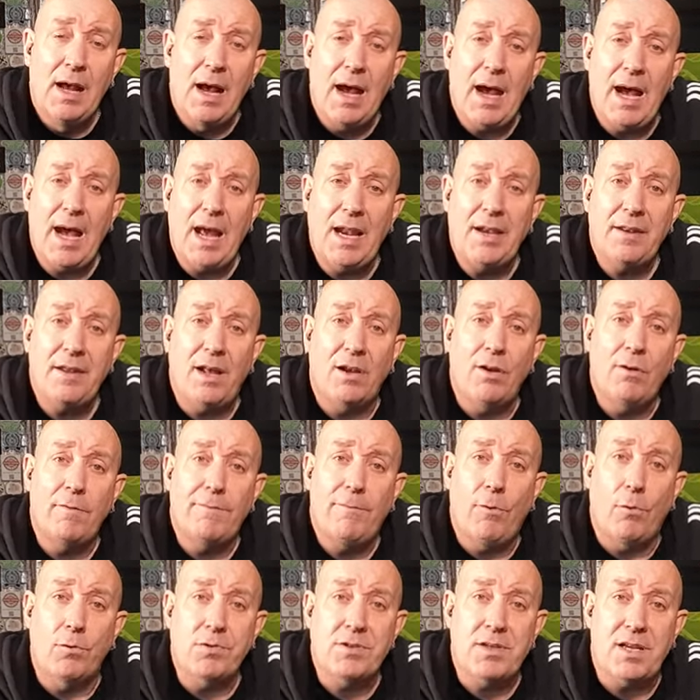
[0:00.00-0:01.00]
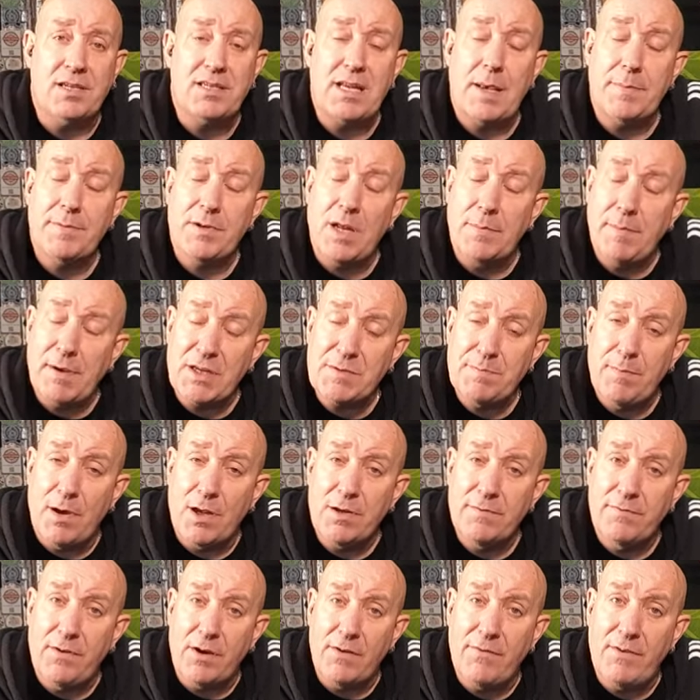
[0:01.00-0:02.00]
And I look forward to this episode of Micks
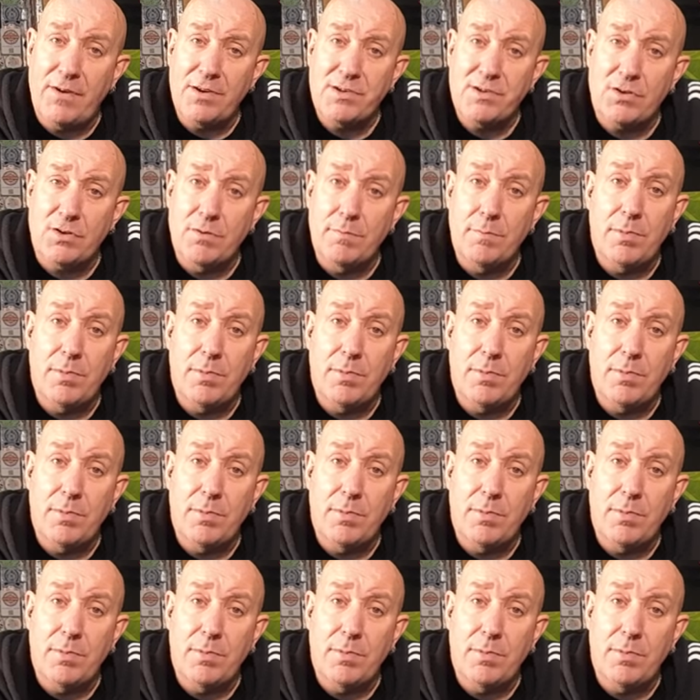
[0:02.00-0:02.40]
Mowers very, very soon.